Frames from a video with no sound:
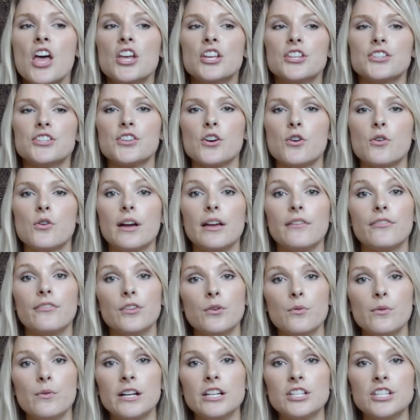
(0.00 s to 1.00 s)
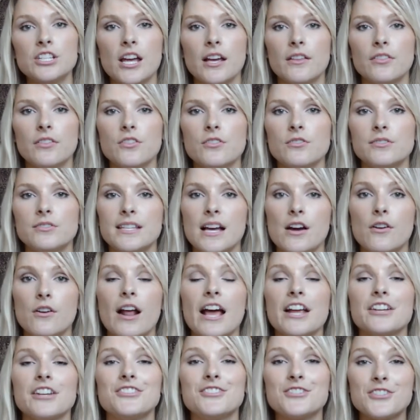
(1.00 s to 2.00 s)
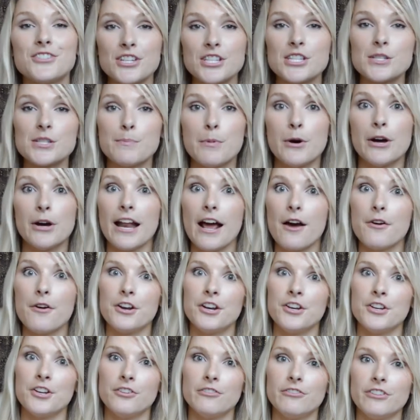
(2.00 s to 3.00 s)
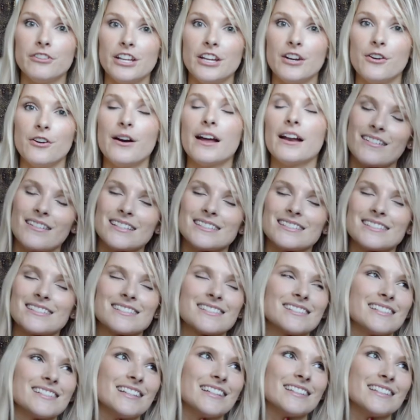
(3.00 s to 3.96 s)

So if you want to check those out, I just put out a new video, and it's